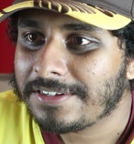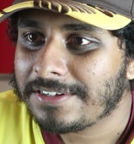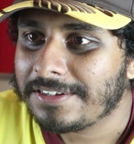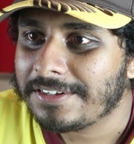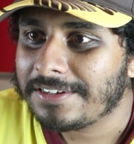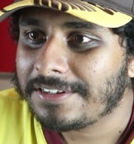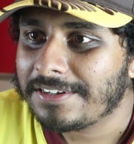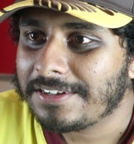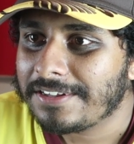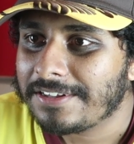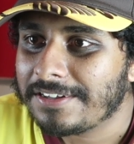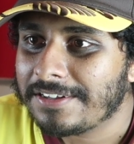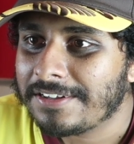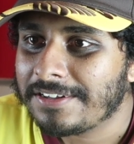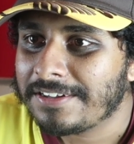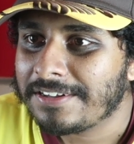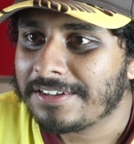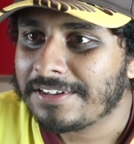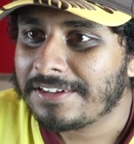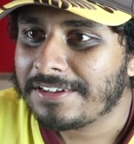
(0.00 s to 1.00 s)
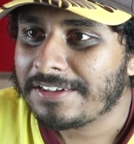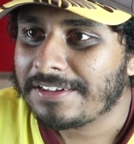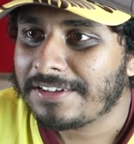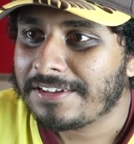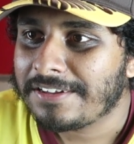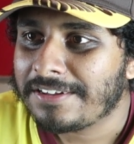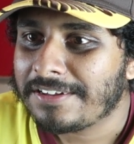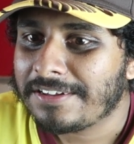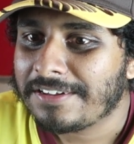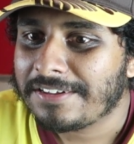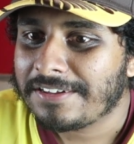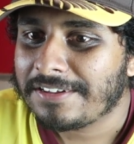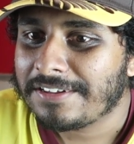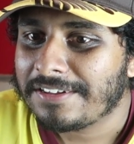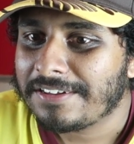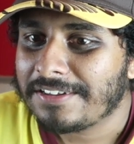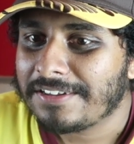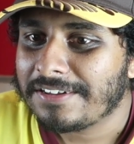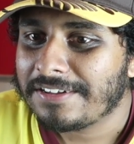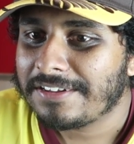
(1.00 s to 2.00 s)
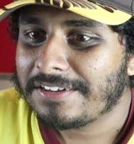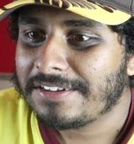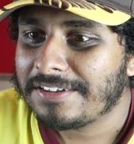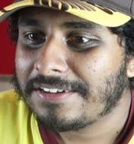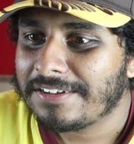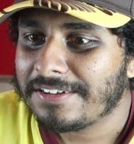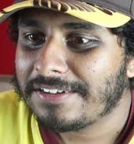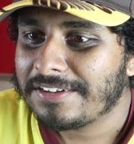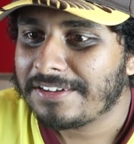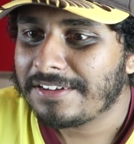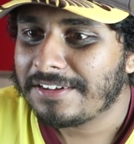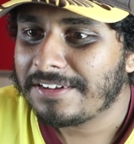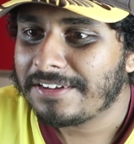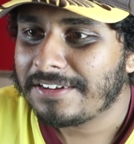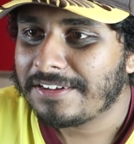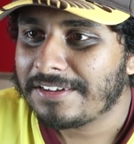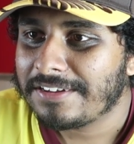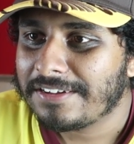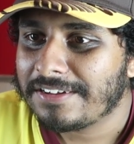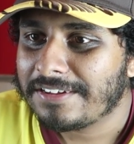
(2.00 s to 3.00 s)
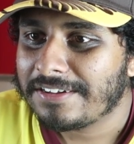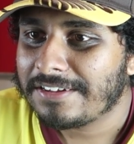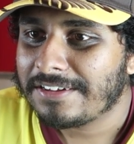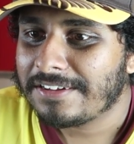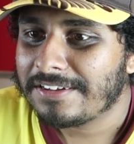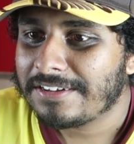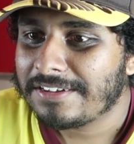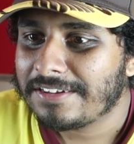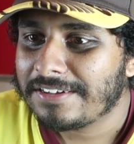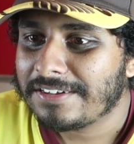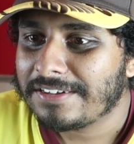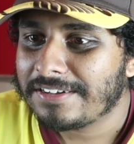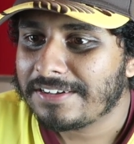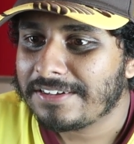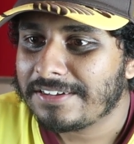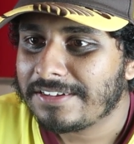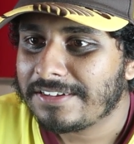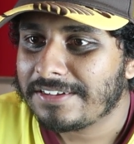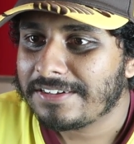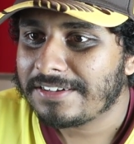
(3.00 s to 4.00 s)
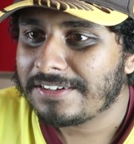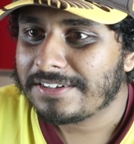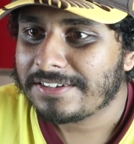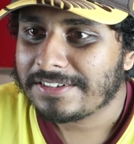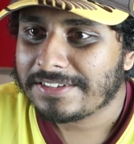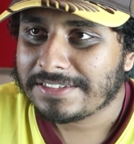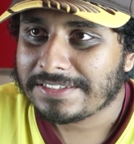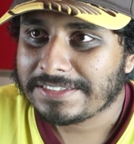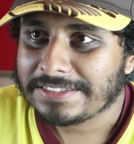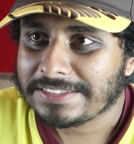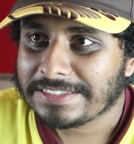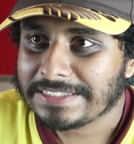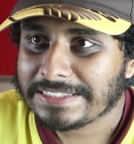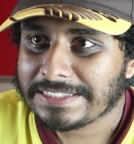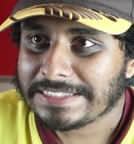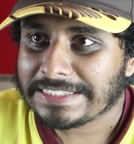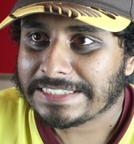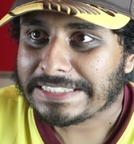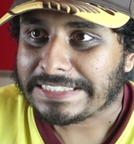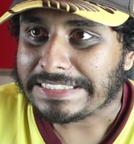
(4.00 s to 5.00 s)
Nobody speaks.